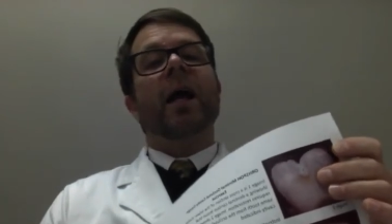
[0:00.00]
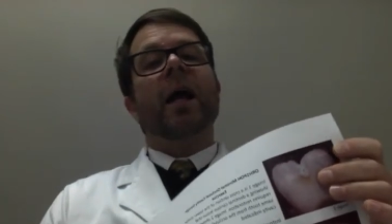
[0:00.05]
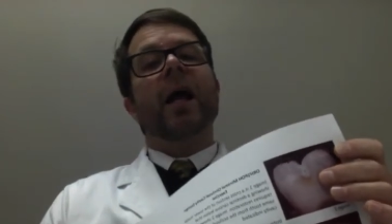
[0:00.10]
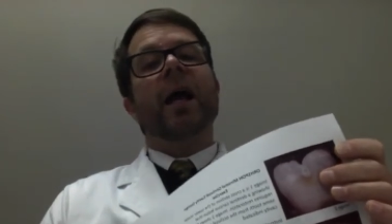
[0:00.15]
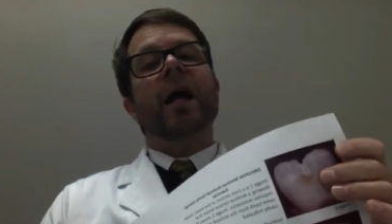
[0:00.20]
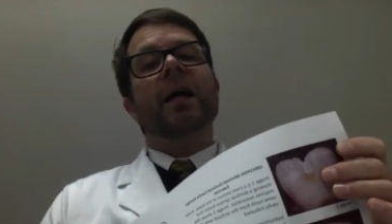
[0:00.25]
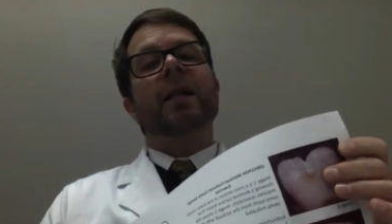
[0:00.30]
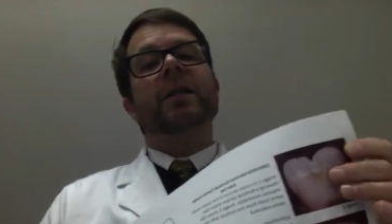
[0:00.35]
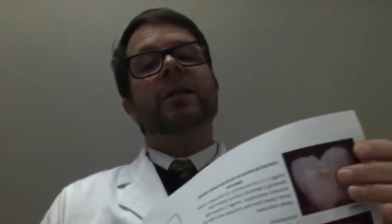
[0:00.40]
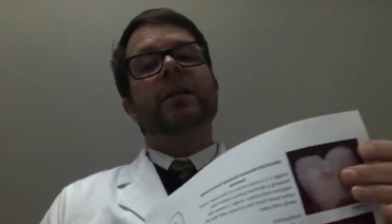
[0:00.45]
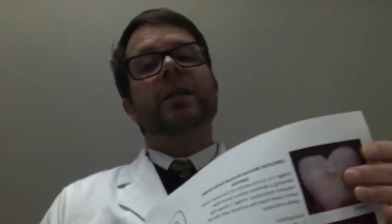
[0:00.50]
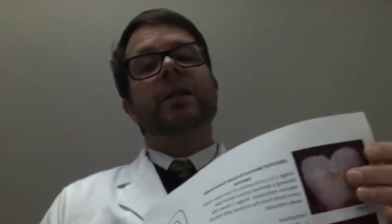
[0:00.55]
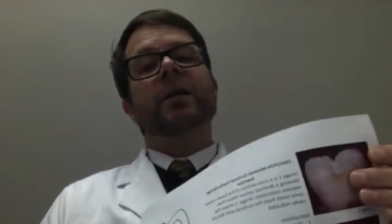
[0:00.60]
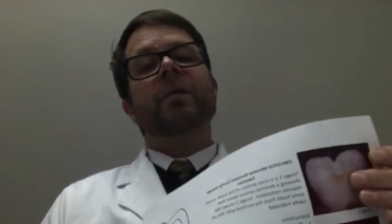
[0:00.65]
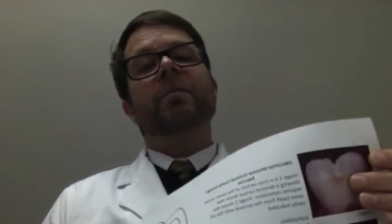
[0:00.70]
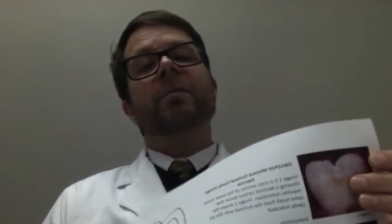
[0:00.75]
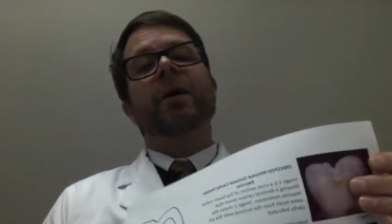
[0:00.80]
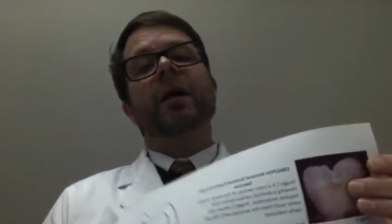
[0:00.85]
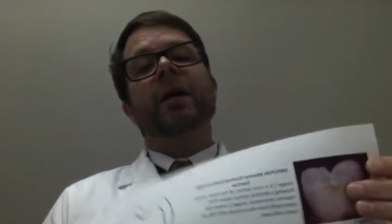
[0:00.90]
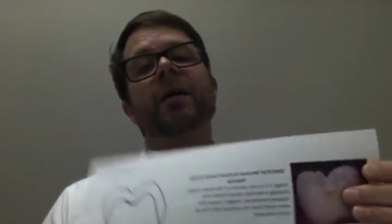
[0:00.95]
and
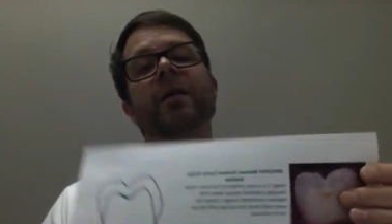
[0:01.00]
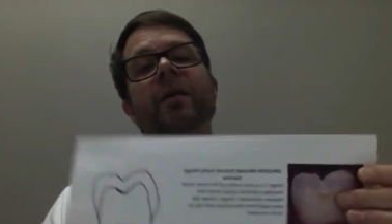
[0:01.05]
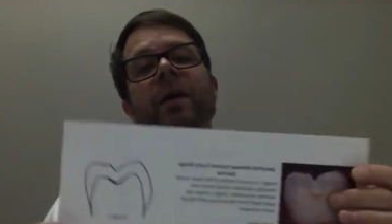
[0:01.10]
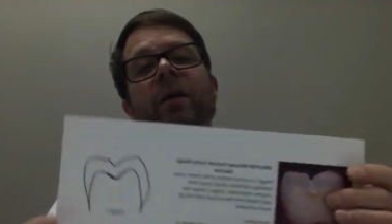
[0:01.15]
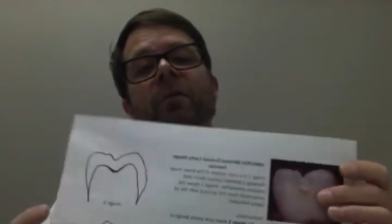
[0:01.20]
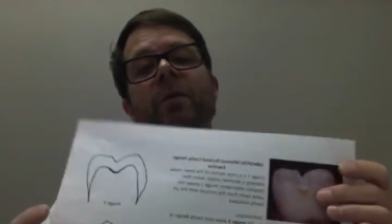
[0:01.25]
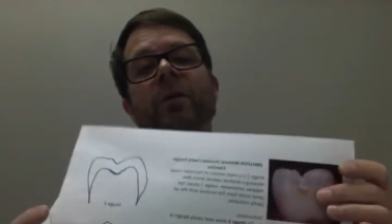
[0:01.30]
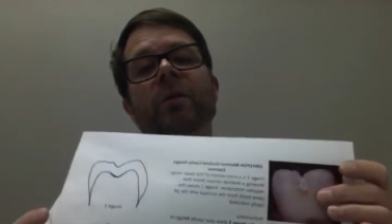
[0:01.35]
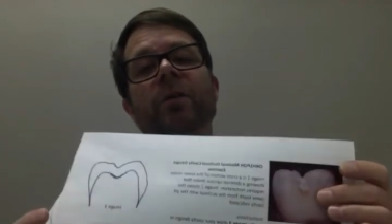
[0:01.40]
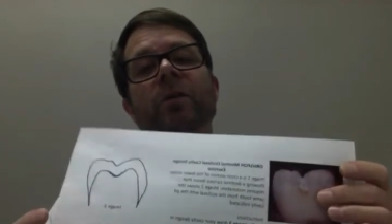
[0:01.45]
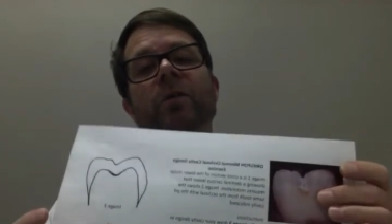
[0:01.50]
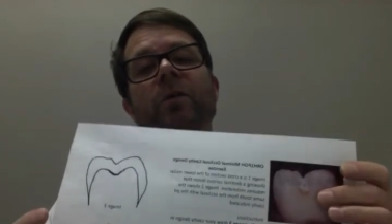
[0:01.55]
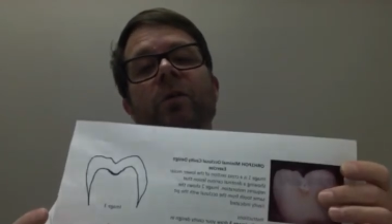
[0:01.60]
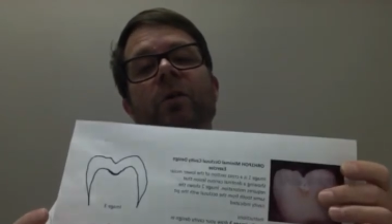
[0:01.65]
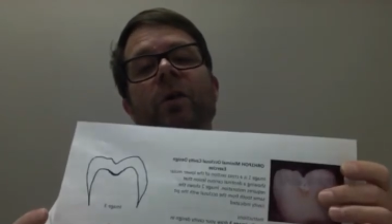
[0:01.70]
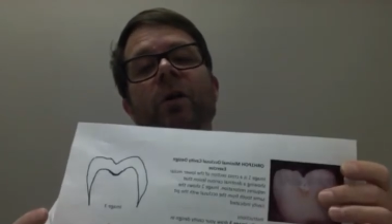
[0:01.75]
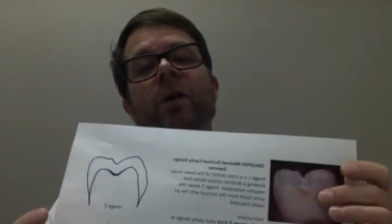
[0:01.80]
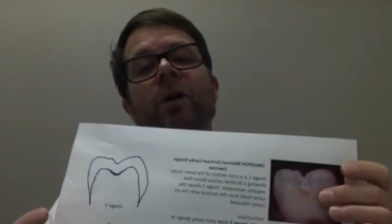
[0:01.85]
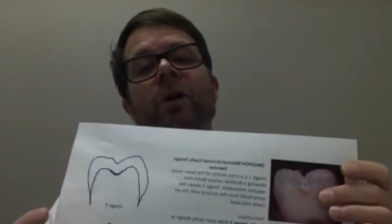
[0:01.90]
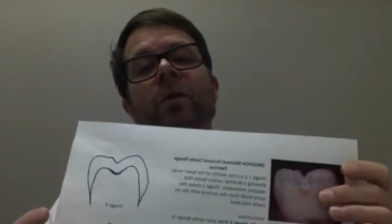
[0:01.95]
compare that with
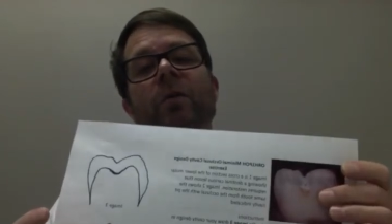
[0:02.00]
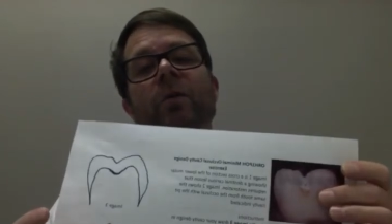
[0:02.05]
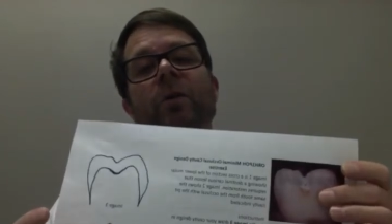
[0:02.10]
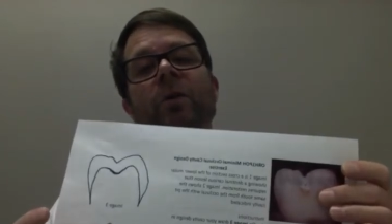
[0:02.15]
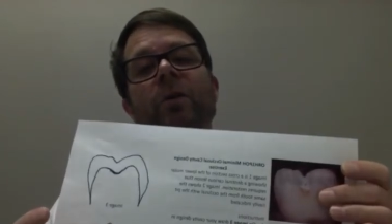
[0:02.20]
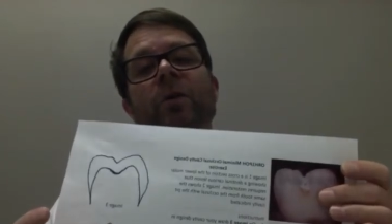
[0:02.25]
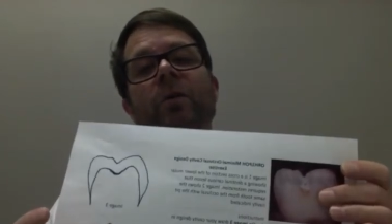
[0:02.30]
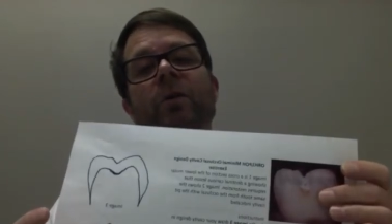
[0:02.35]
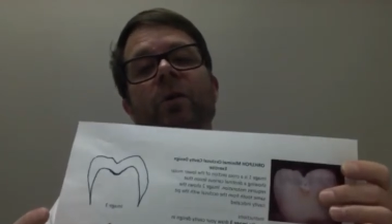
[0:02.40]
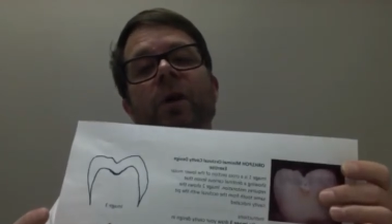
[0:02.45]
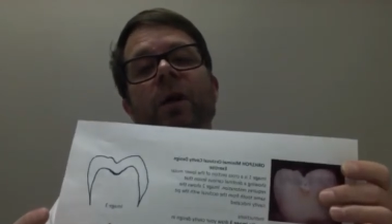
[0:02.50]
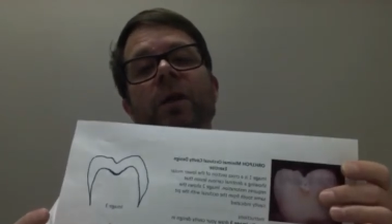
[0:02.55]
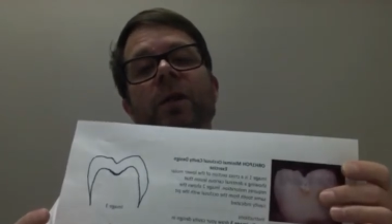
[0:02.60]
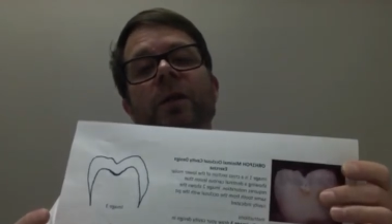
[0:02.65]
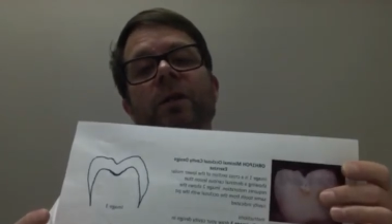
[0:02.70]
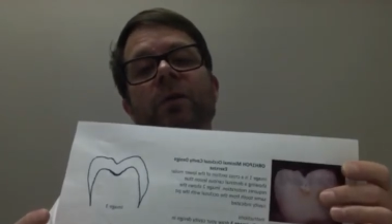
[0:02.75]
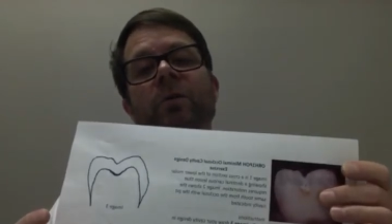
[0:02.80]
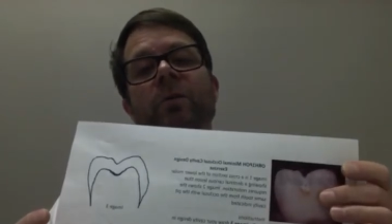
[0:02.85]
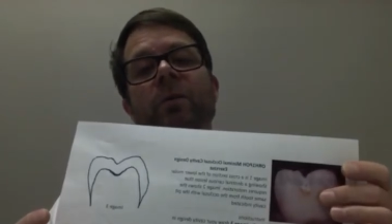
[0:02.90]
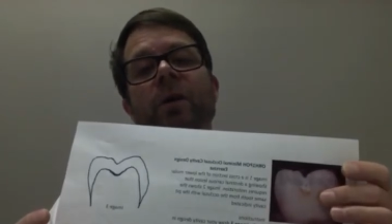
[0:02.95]
your
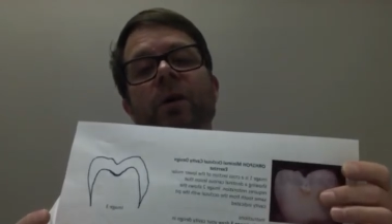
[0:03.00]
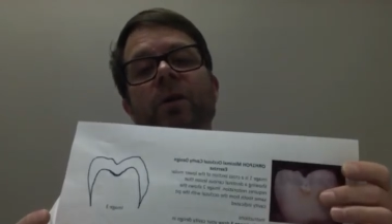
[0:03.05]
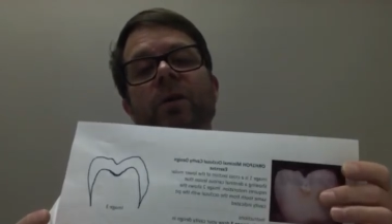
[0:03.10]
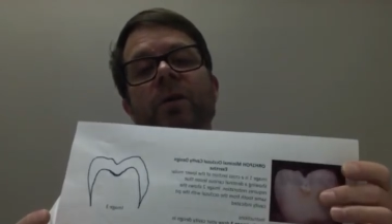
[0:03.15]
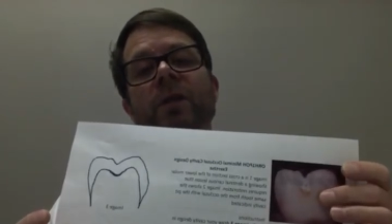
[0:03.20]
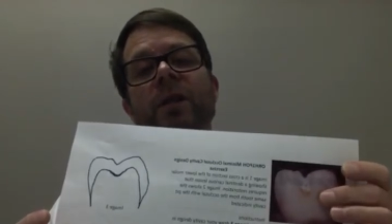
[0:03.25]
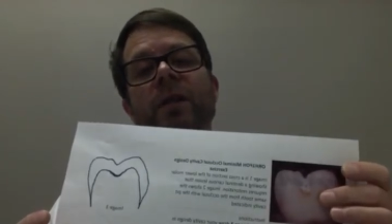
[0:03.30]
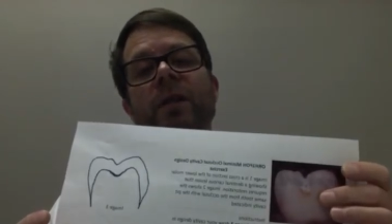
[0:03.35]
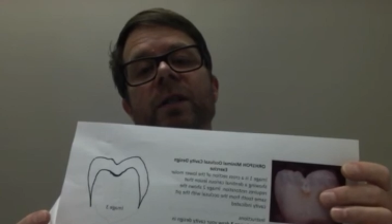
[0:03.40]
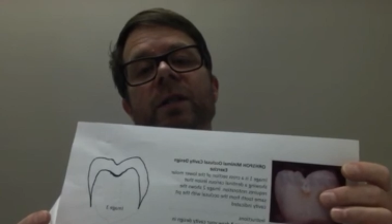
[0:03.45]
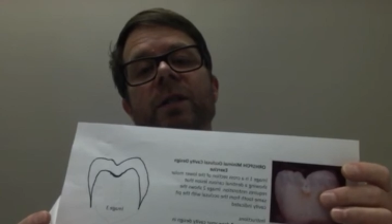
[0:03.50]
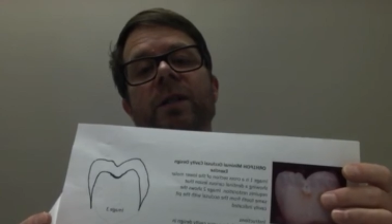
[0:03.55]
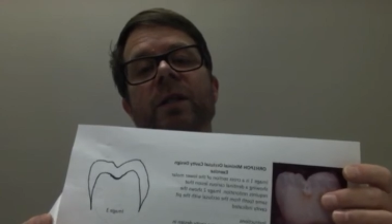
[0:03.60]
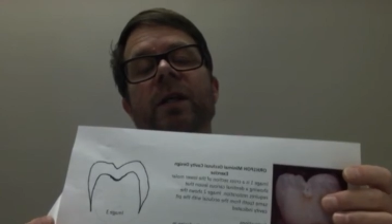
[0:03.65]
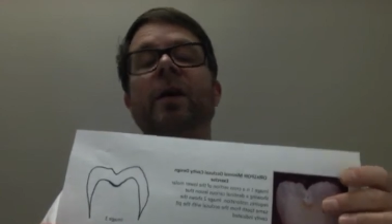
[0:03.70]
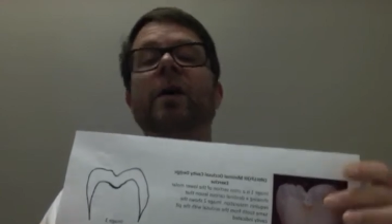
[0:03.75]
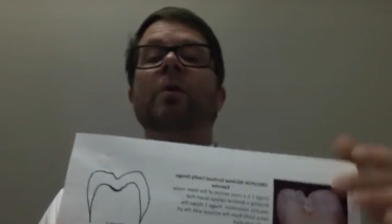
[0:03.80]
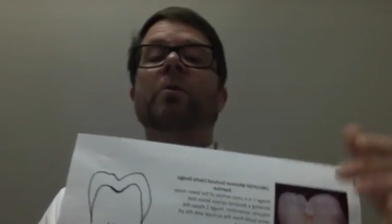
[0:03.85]
ideal process.